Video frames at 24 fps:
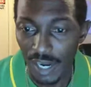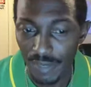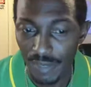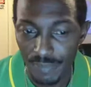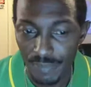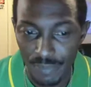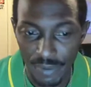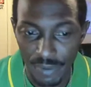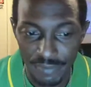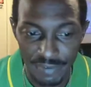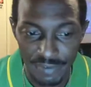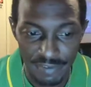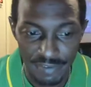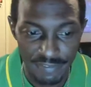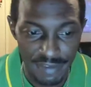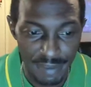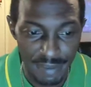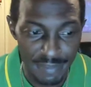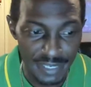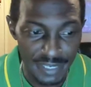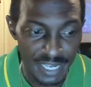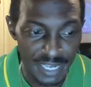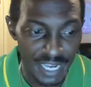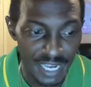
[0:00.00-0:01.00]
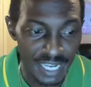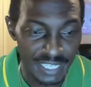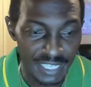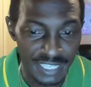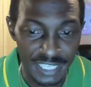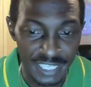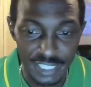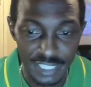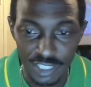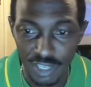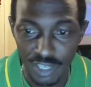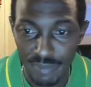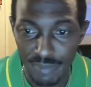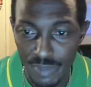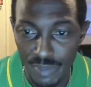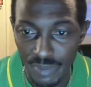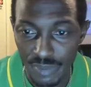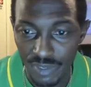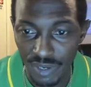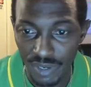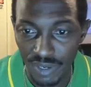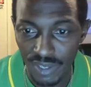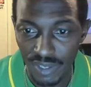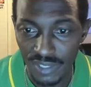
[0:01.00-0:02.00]
All right, perfect, family. Clicked on
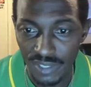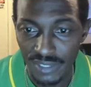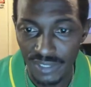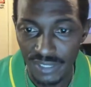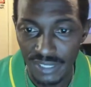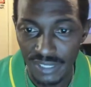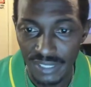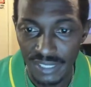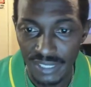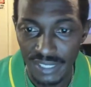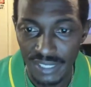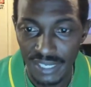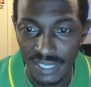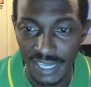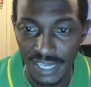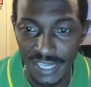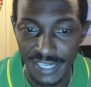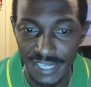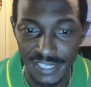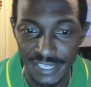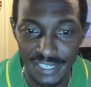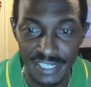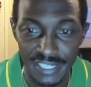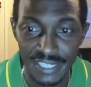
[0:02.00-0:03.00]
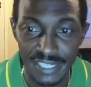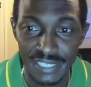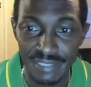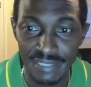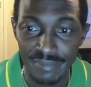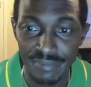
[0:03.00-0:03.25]
mute all, and